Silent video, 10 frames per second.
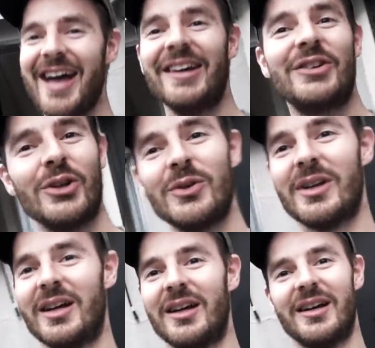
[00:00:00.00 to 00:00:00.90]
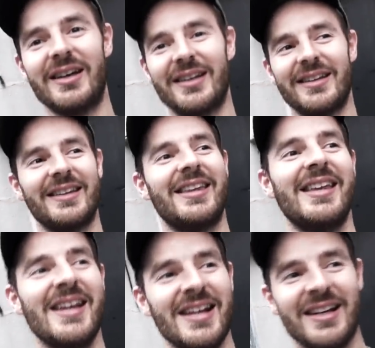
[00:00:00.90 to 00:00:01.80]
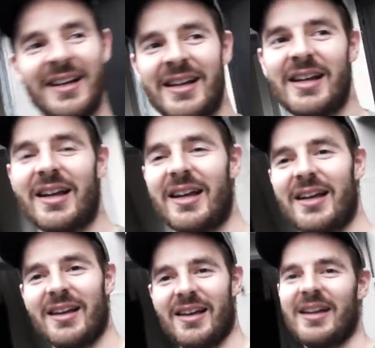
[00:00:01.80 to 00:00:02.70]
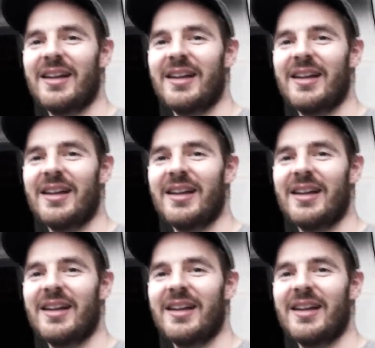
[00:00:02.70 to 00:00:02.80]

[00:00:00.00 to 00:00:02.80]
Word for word: you got a daughter, dude. How you gonna take care of